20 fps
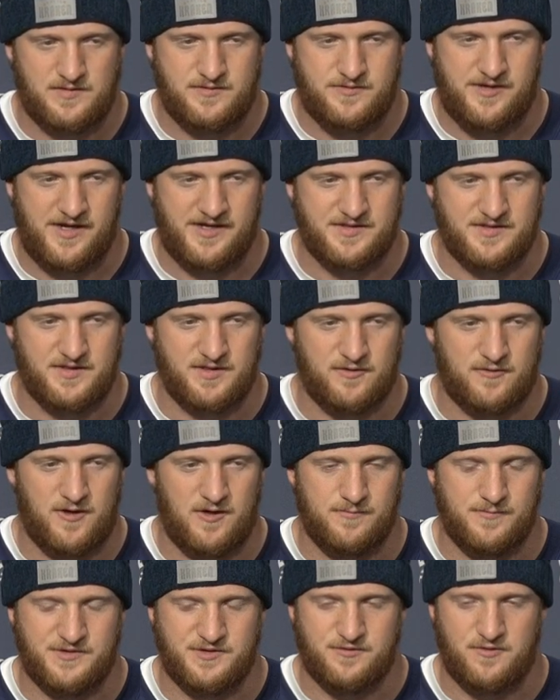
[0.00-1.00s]
takes an
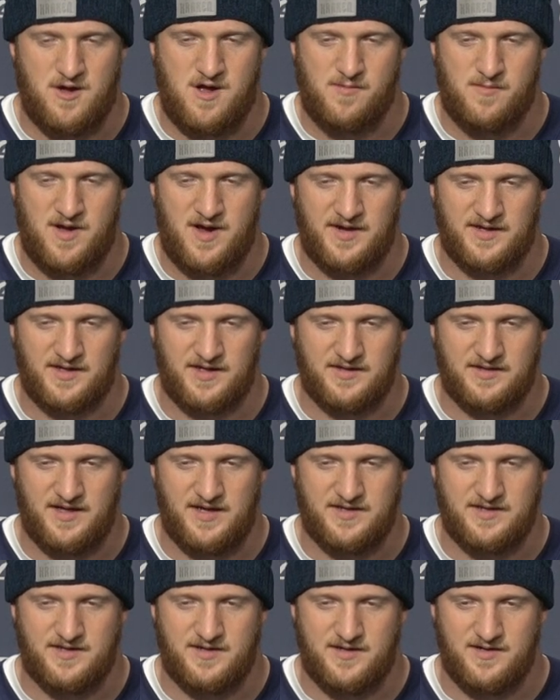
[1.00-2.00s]
incredibly strong mind to get
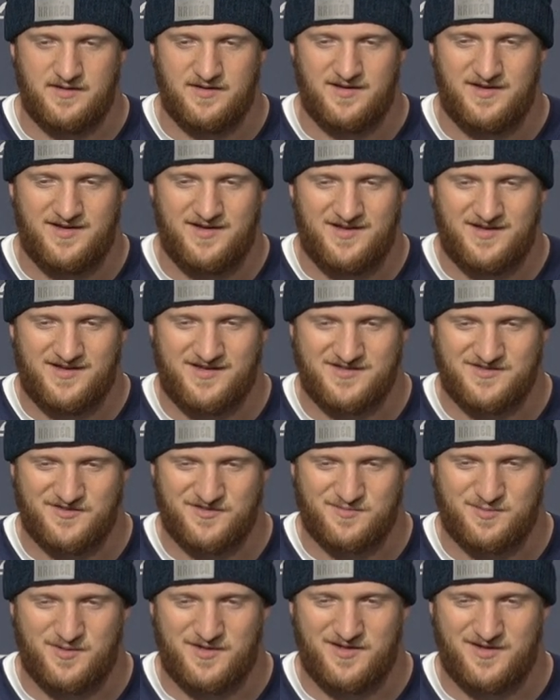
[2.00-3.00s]
that done because
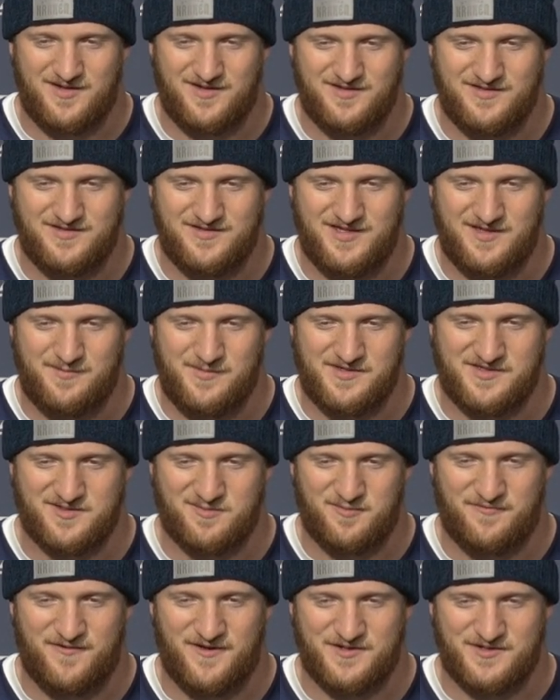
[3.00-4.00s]
those DBs are
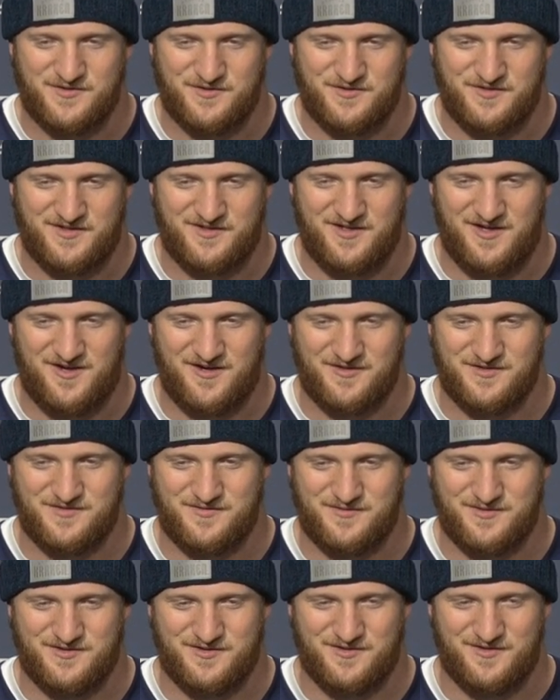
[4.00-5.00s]
professional shit talkers
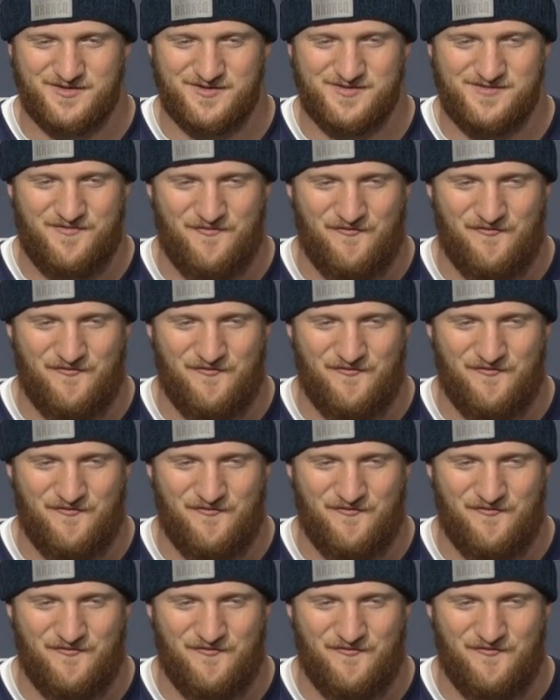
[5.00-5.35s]
for sure.